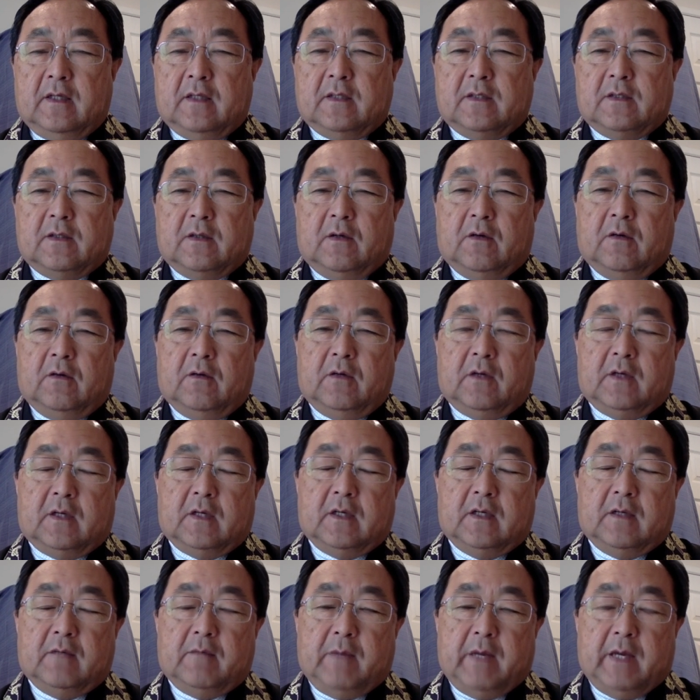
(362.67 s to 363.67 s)
So you
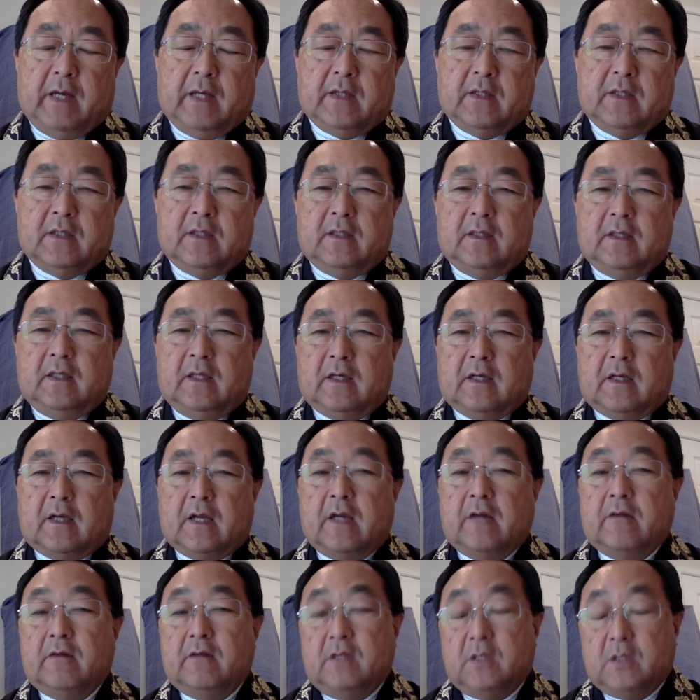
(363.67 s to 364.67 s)
can imagine that
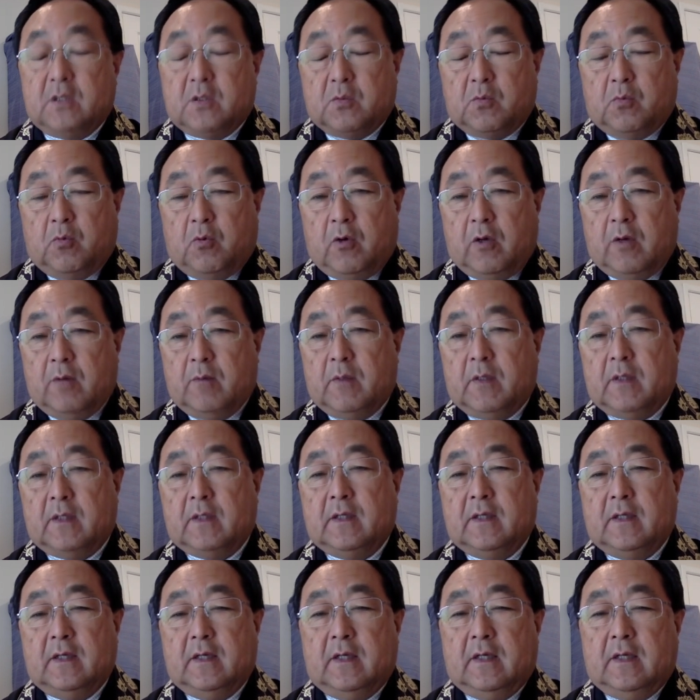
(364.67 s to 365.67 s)
kind of disappointment
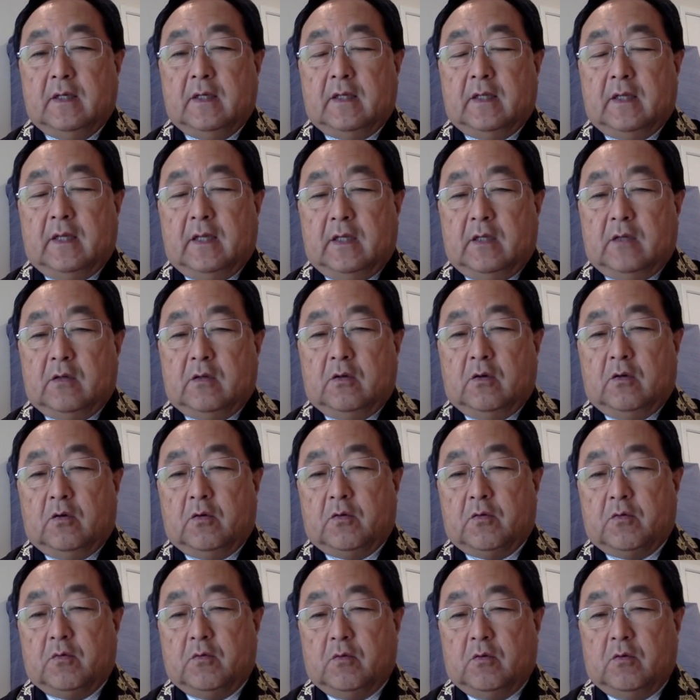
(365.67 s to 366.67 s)
that you go
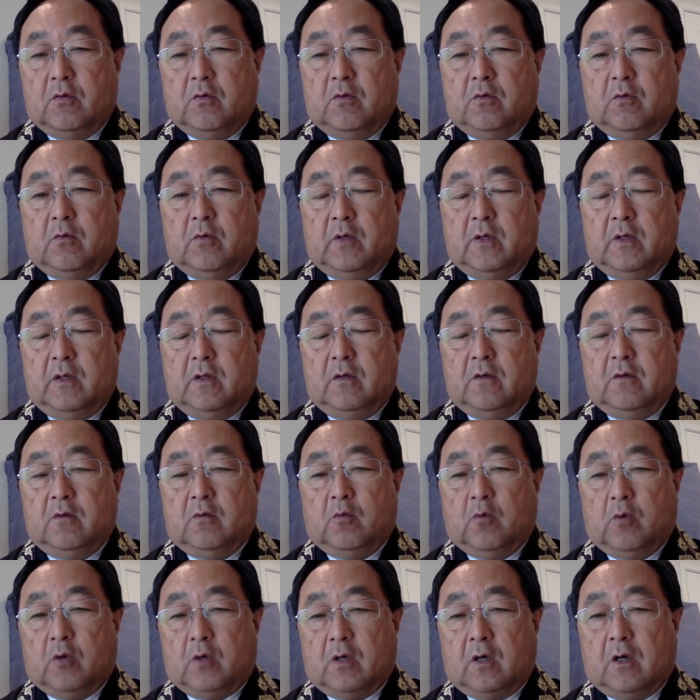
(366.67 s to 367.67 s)
through when you
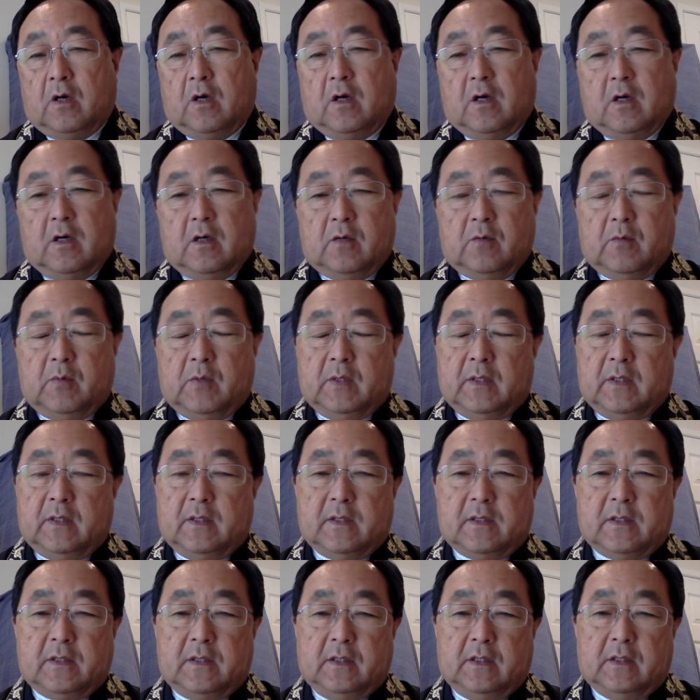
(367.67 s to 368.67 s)
work hard, but
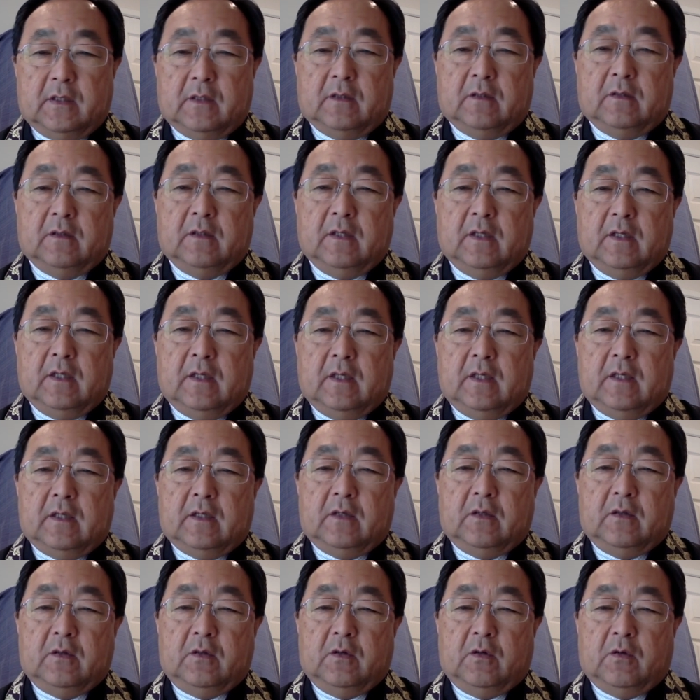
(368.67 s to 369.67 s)
still
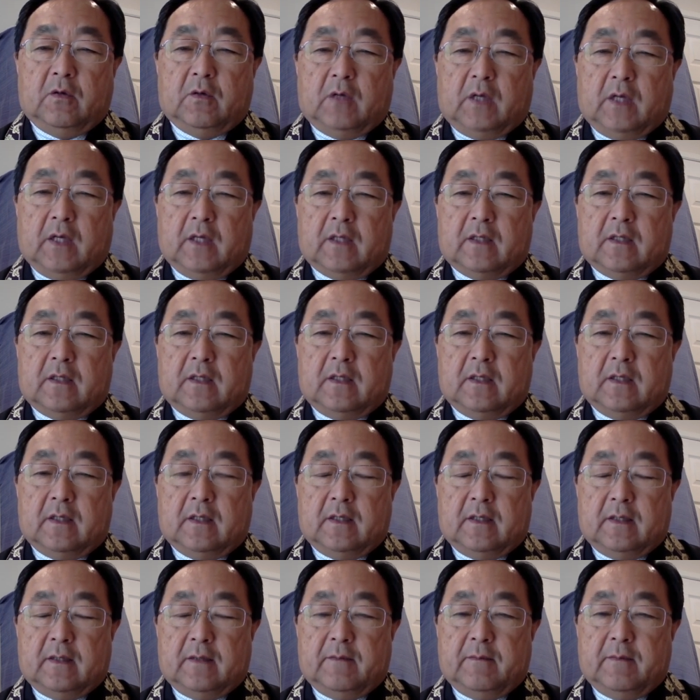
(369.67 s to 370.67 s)
you don't get
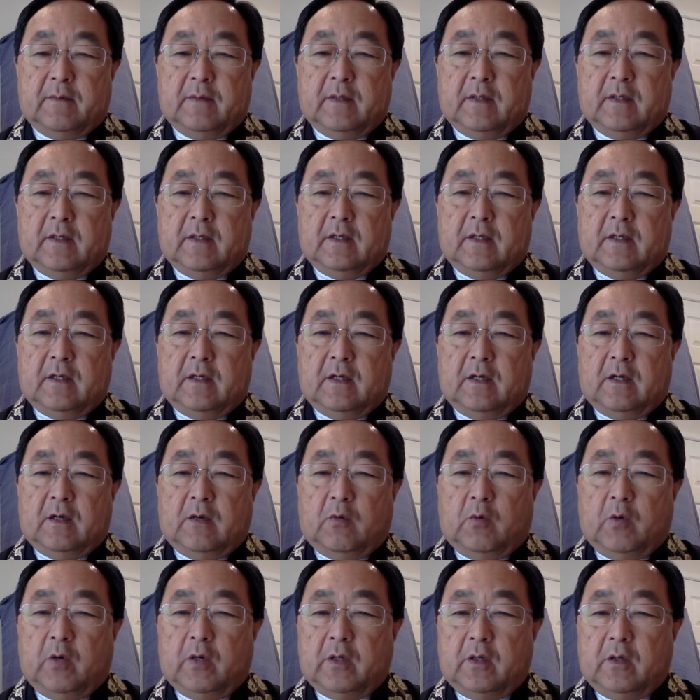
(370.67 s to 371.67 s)

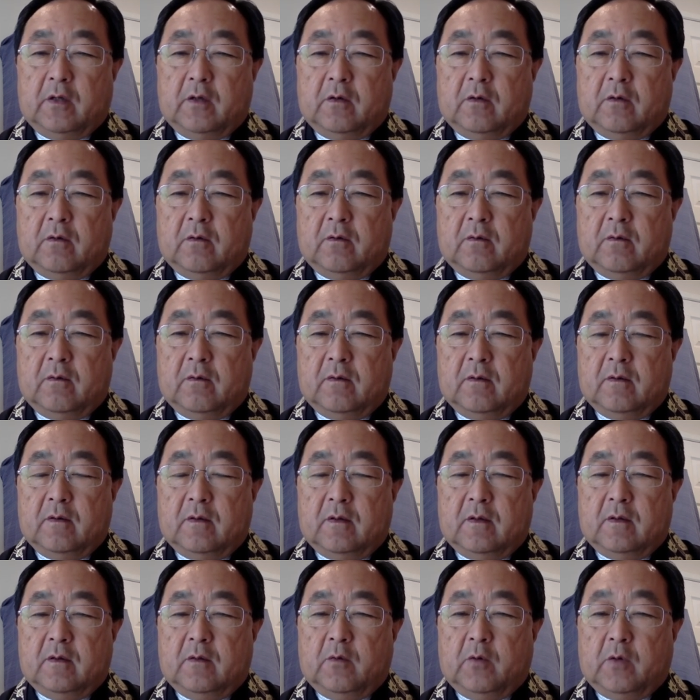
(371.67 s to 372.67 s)
what you
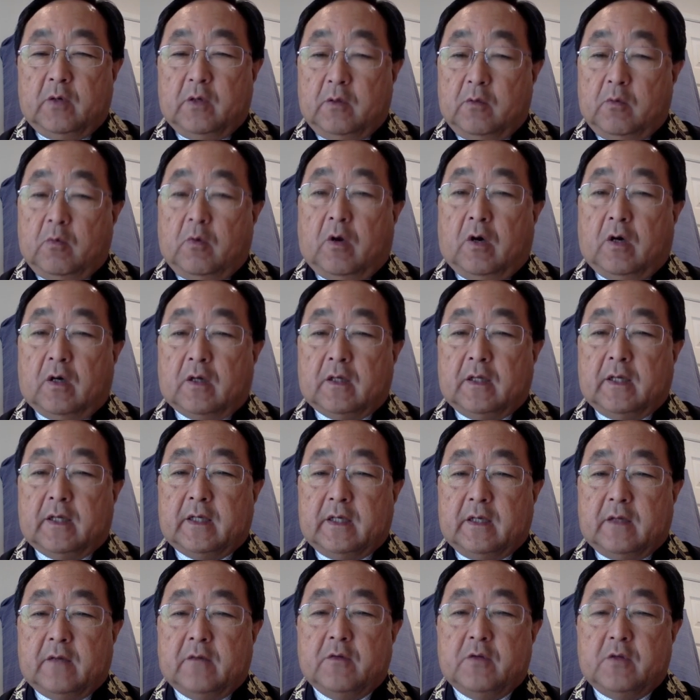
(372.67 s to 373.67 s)
want,
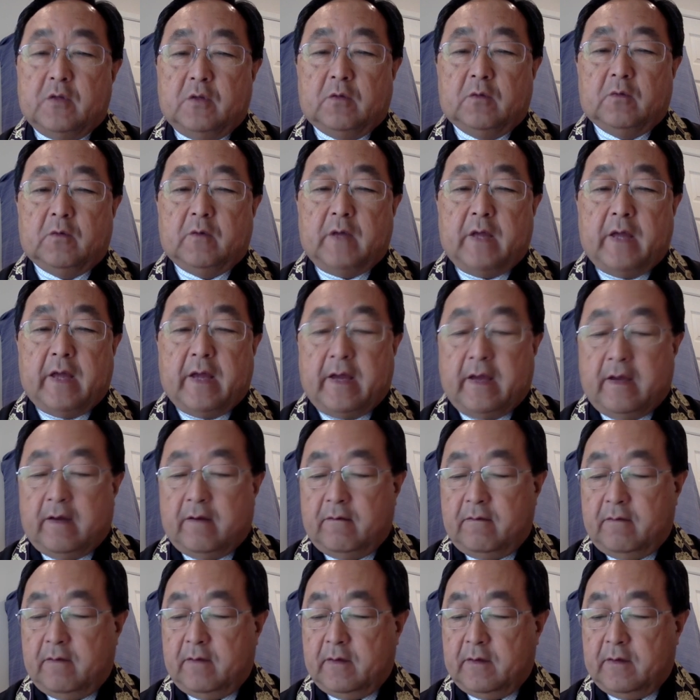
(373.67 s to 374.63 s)
like other children have.